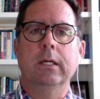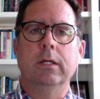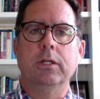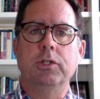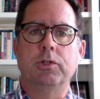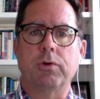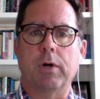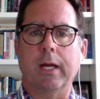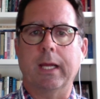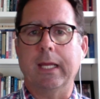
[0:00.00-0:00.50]

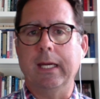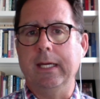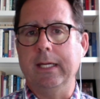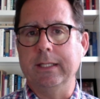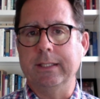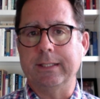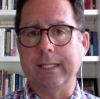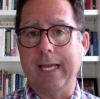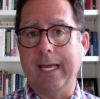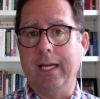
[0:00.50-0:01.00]

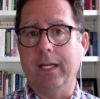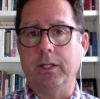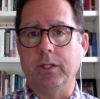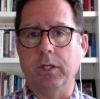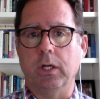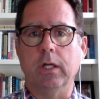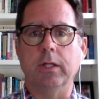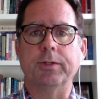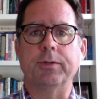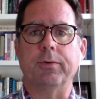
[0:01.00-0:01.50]
drunkenness and
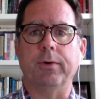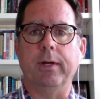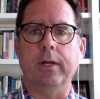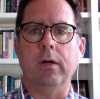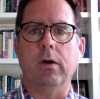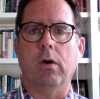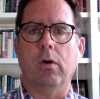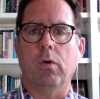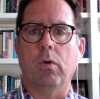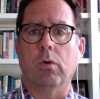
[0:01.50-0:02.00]

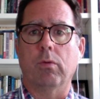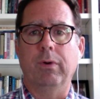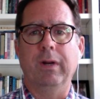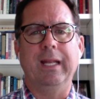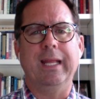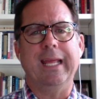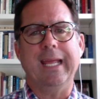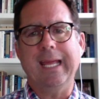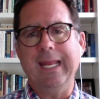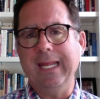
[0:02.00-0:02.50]
adultery, or
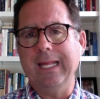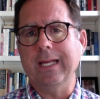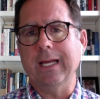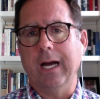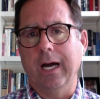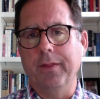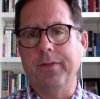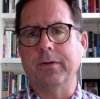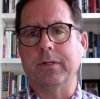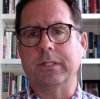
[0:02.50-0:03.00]
really any
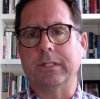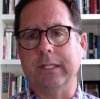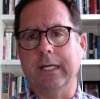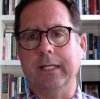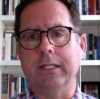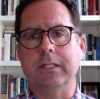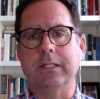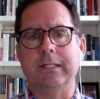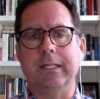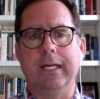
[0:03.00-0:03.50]
other
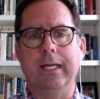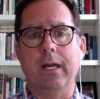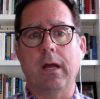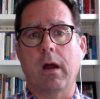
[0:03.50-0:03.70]
such sin,